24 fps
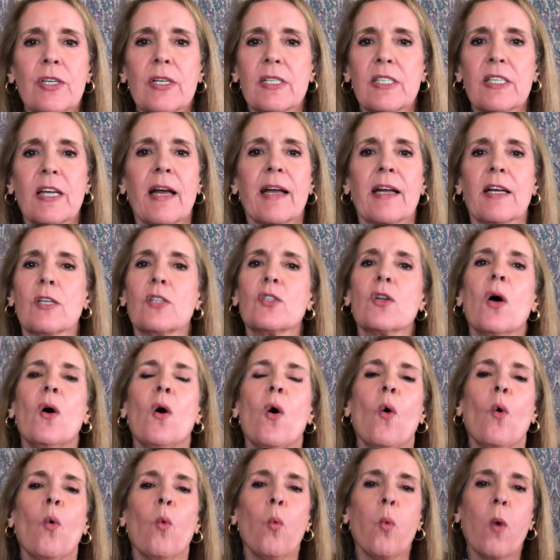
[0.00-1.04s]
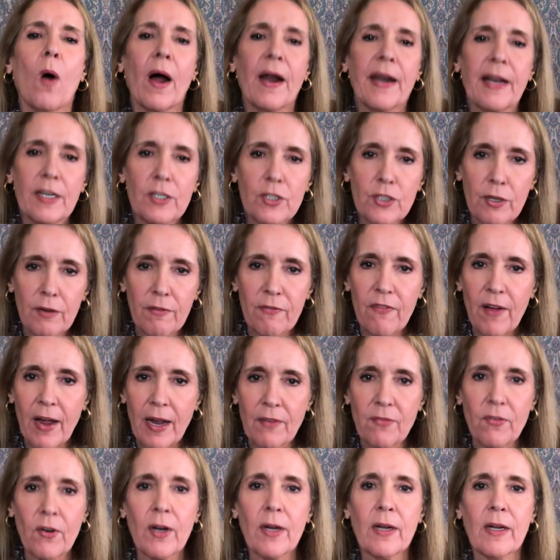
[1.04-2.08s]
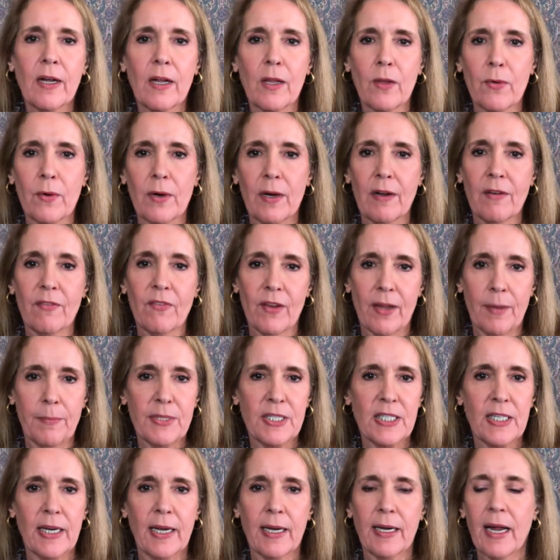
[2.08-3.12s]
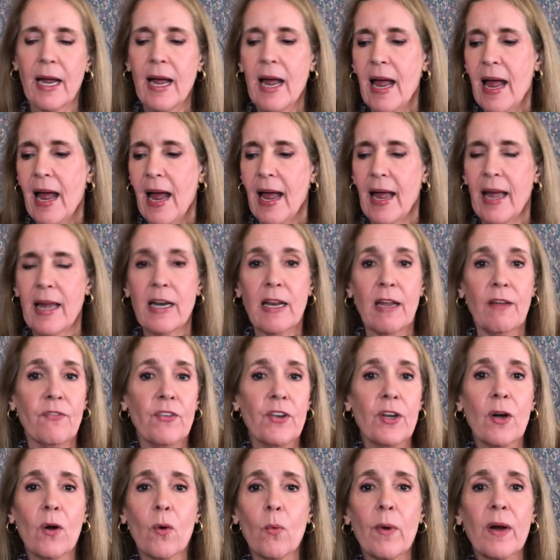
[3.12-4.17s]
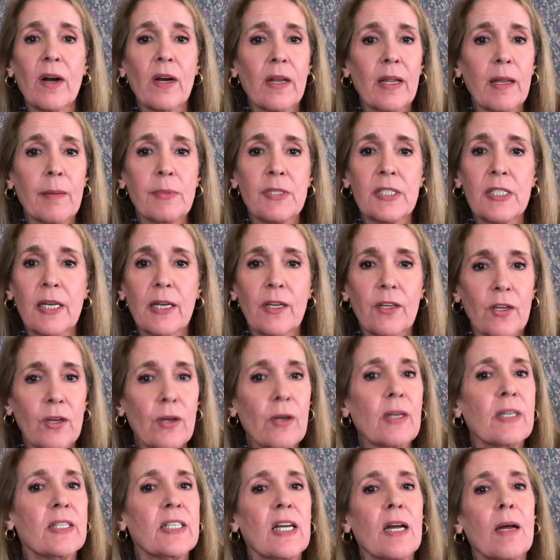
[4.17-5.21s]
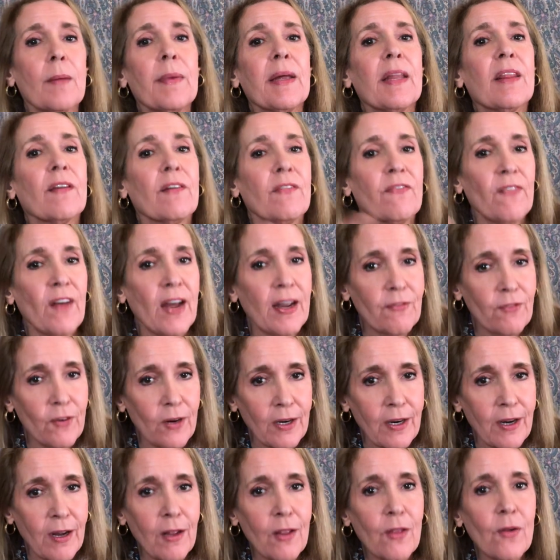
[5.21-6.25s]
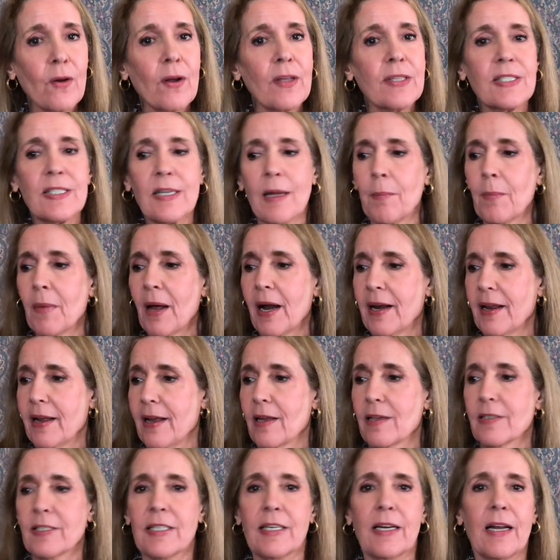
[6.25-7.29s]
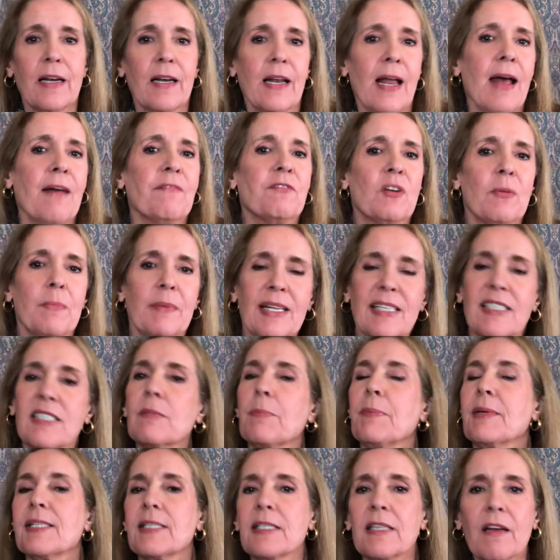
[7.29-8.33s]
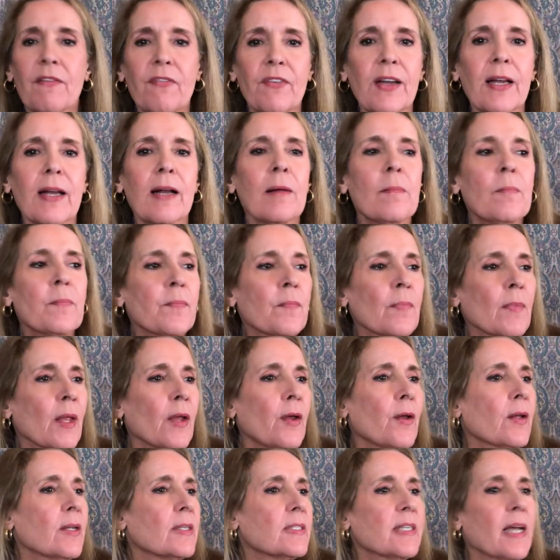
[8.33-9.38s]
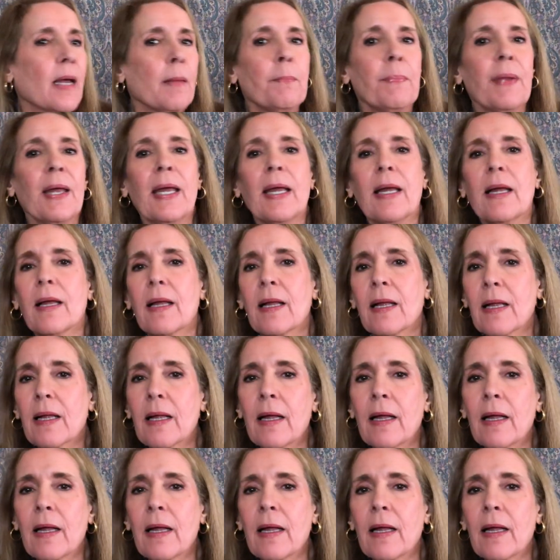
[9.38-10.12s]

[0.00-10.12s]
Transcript: to say is, what is your favorite color of lipstick? And if you don't wear lipstick, you can tell me the favorite color on somebody else. It doesn't have to be specific. You can say pink,